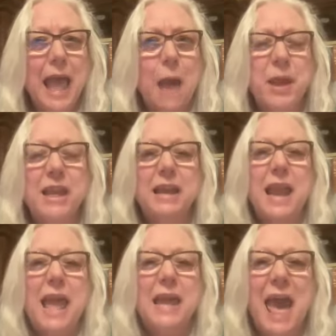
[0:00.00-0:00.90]
I mean,
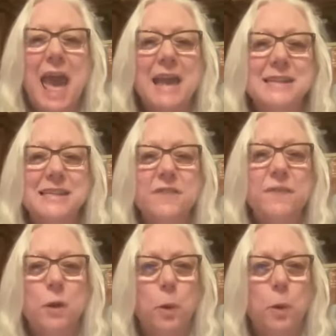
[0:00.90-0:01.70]
and act as if